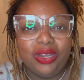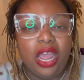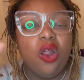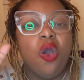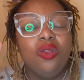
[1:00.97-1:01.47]

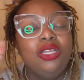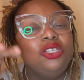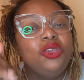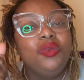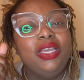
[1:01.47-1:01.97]
not only do
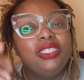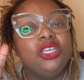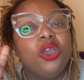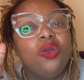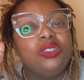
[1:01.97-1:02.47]
you need to
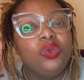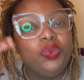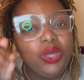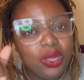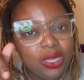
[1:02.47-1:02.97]
go to
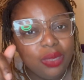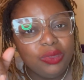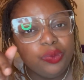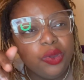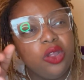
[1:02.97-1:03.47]

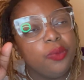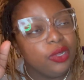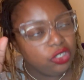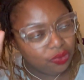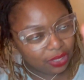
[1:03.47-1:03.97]
Williamsburg,
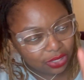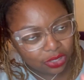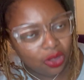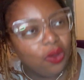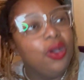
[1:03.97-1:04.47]
but you need to
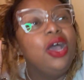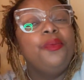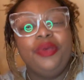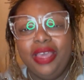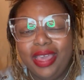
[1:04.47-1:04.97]
go
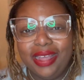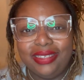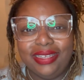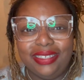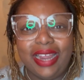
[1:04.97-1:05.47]
up
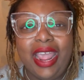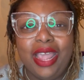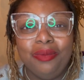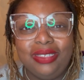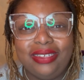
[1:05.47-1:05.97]
to
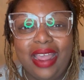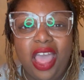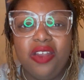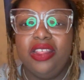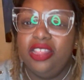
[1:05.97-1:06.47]

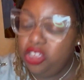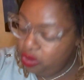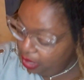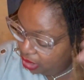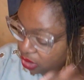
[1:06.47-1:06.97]
Jamestown, and then you
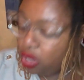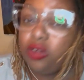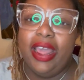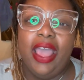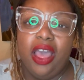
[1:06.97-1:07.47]
need to go
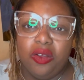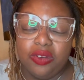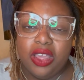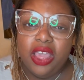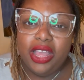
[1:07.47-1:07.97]
down
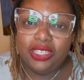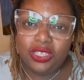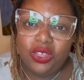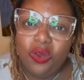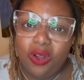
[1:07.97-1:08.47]

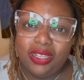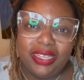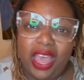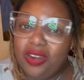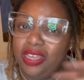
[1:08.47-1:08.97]
to
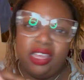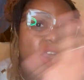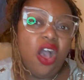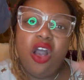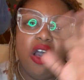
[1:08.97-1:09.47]
Yorktown and get
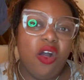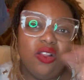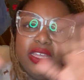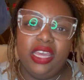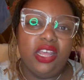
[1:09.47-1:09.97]
all